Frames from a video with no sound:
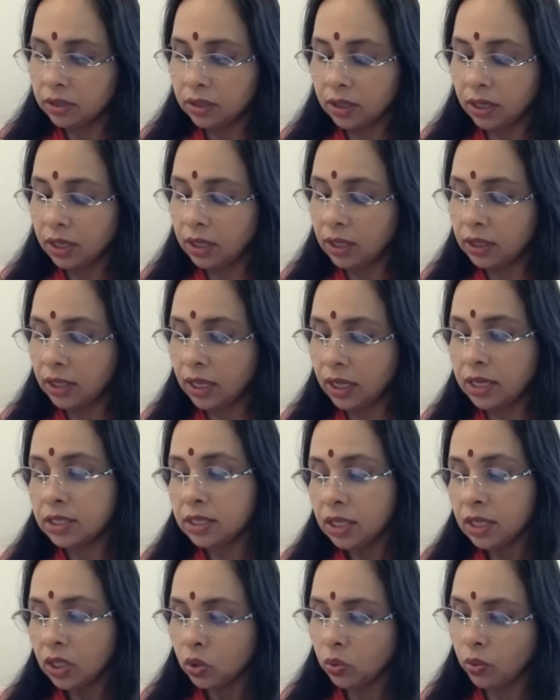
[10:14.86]

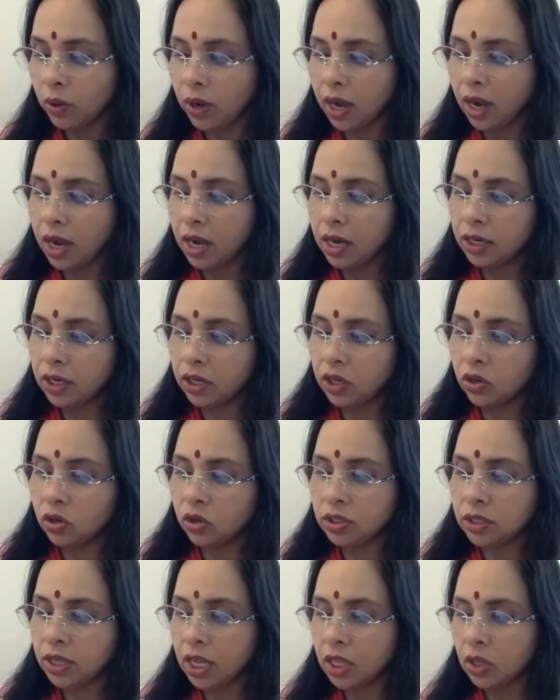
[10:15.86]
antastva
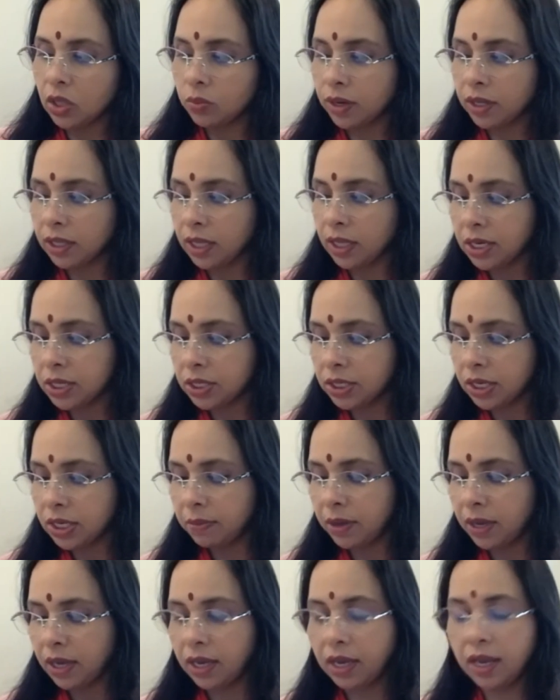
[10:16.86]
anyostatva
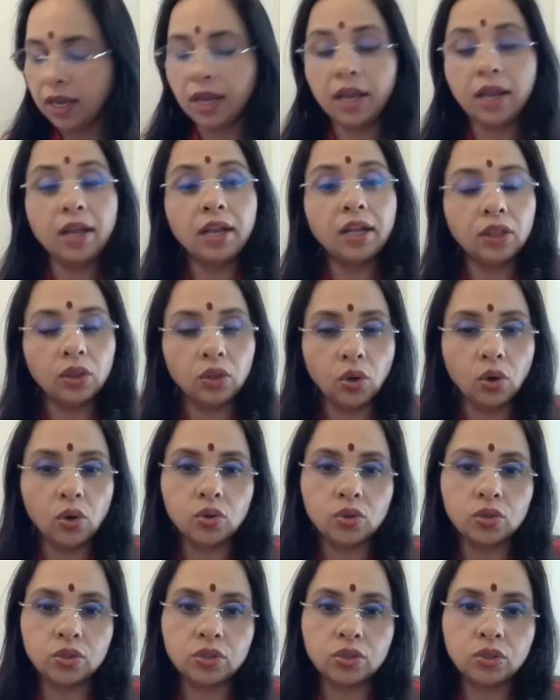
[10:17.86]
darshibihi,
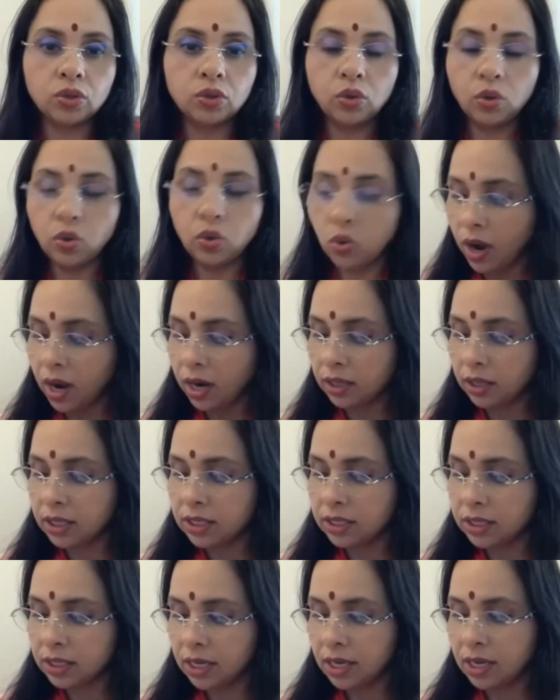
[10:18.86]
those who are the
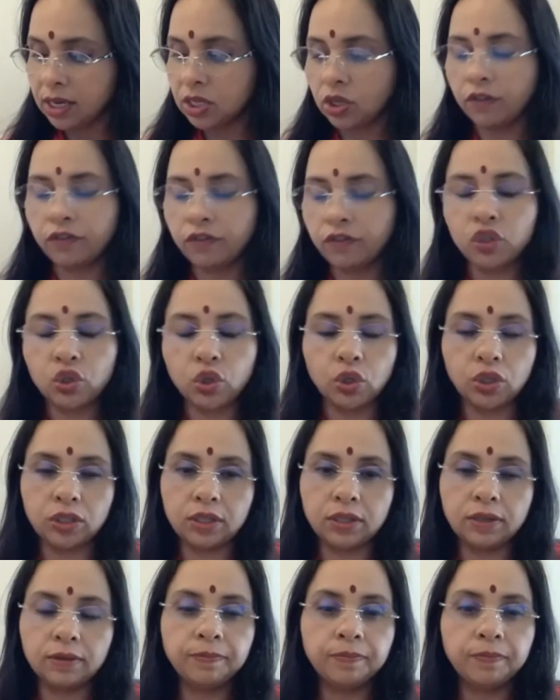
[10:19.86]
seers of truth,
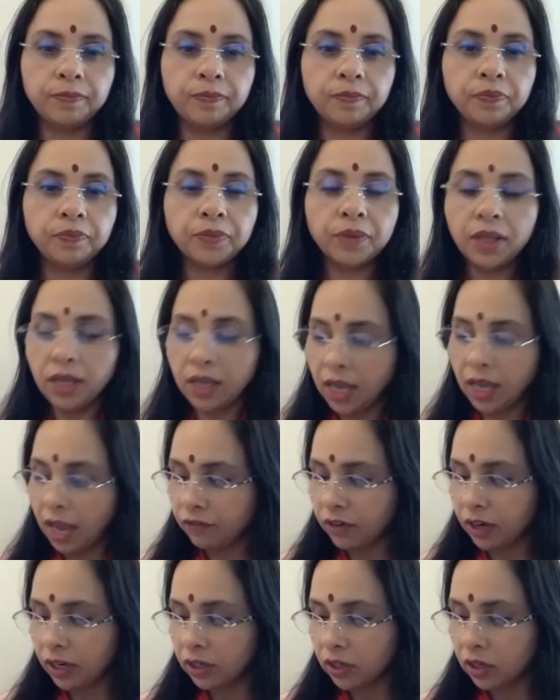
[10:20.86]

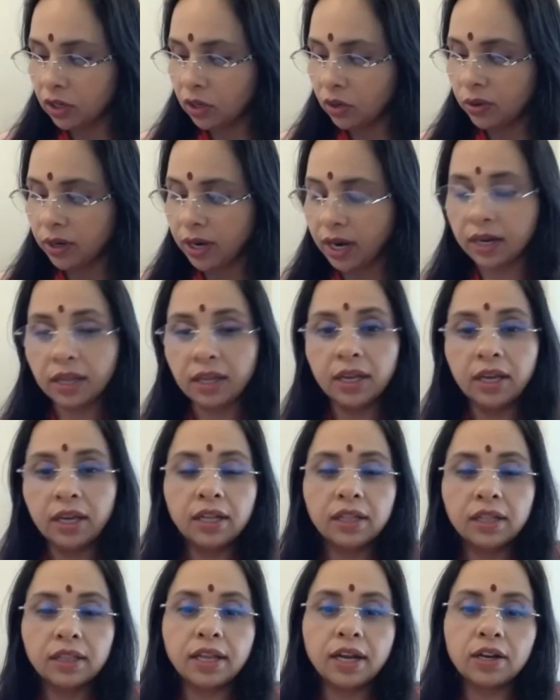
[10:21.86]
have concluded
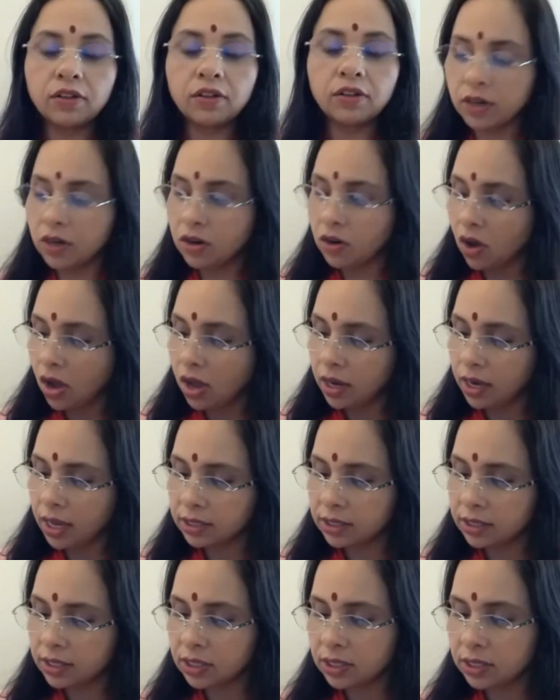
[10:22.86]
that of the
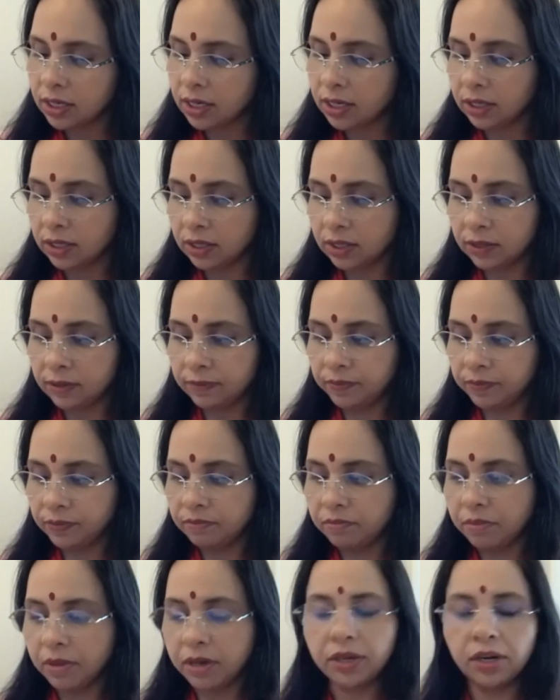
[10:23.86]
non-existent
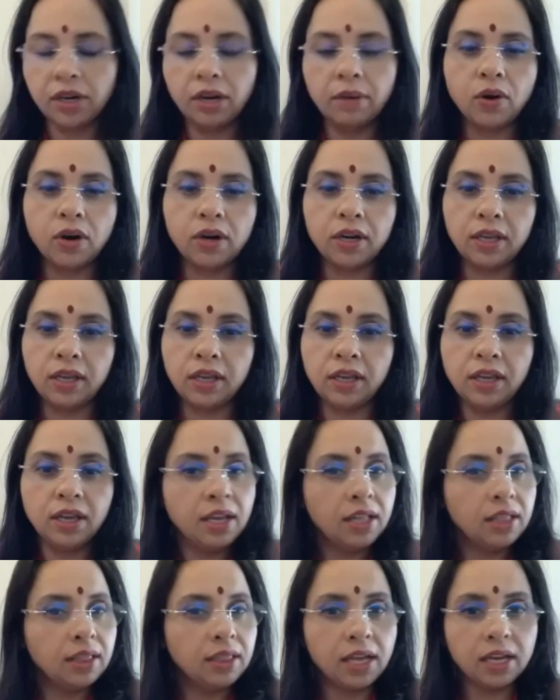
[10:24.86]
material body,
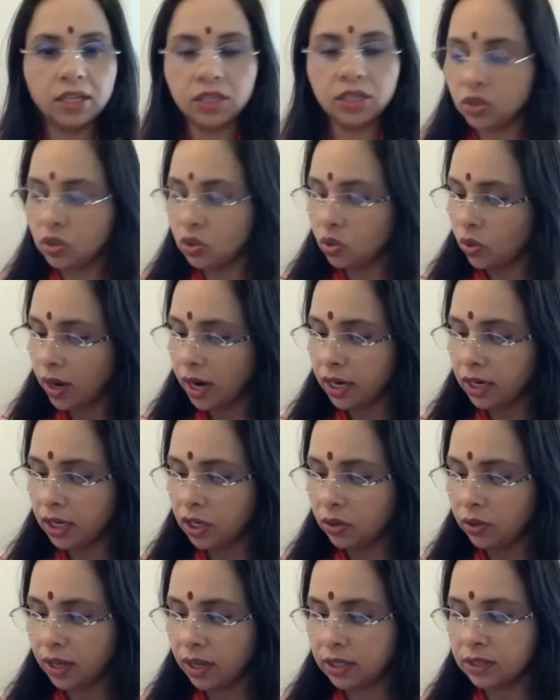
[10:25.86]
there is no
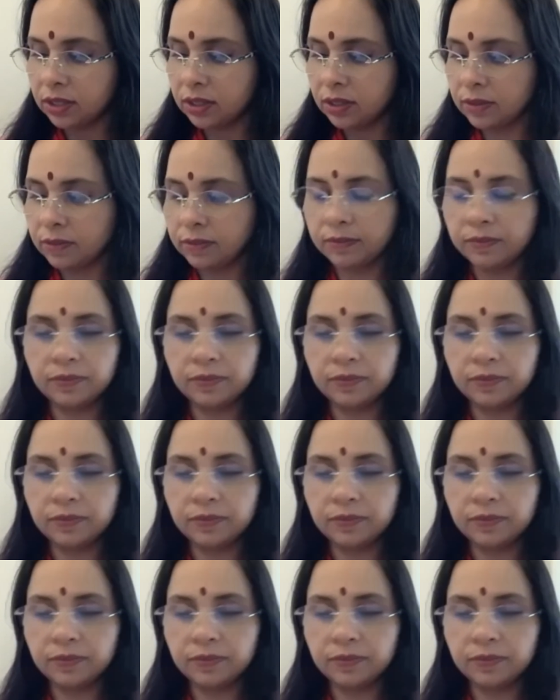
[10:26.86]
endurance.